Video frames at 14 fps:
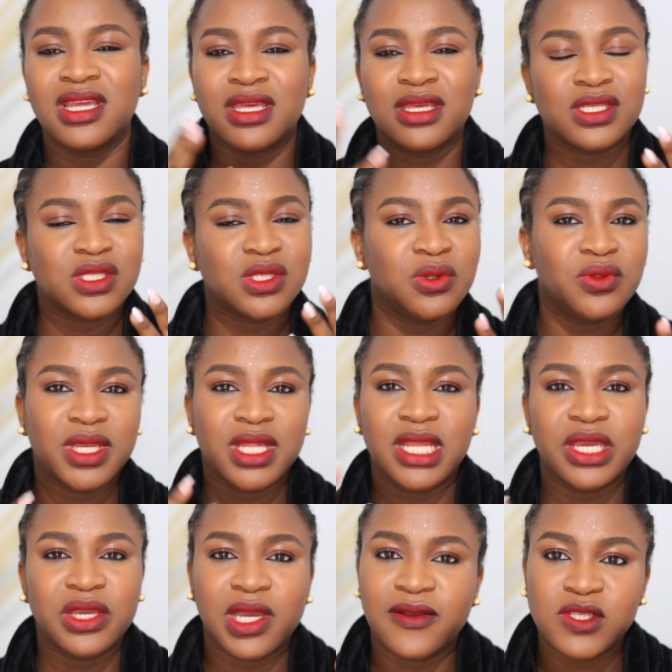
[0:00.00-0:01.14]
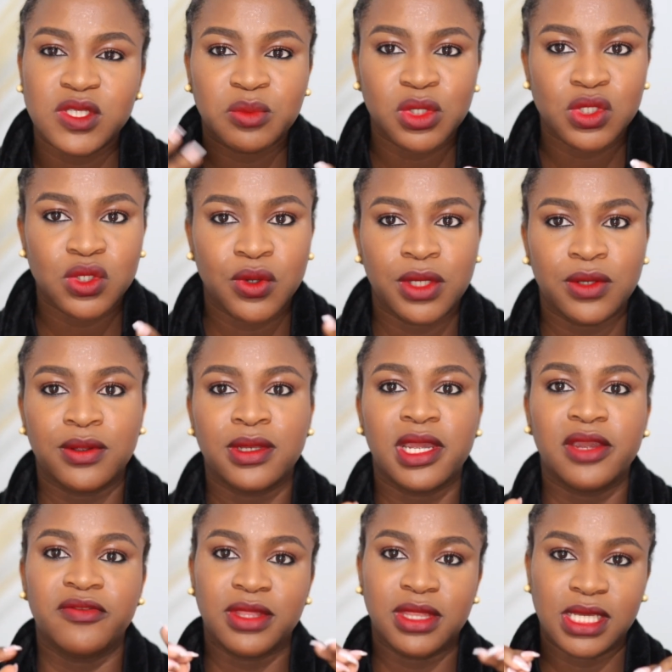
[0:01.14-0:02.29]
It's not looking like you have too much going on.
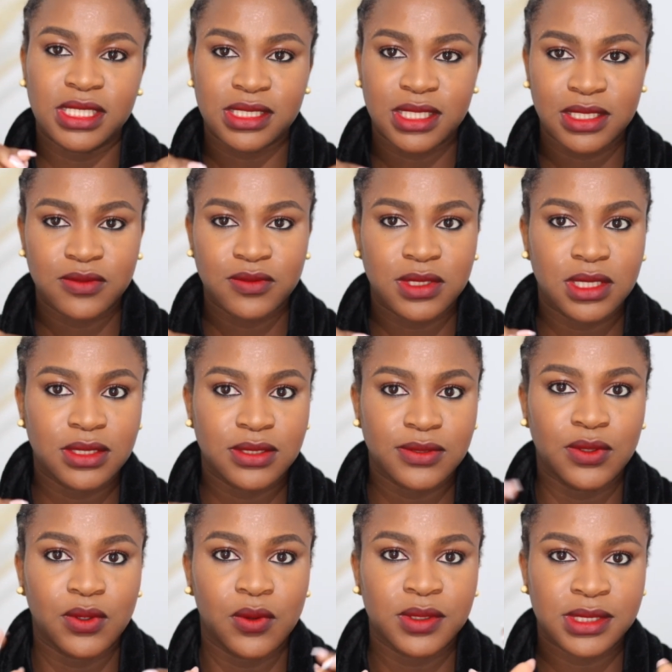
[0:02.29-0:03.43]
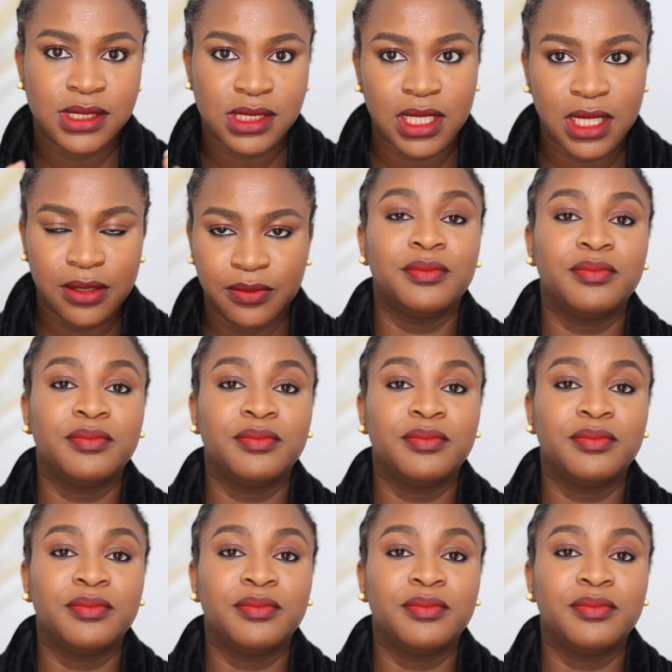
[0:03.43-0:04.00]
Everything settles into your skin.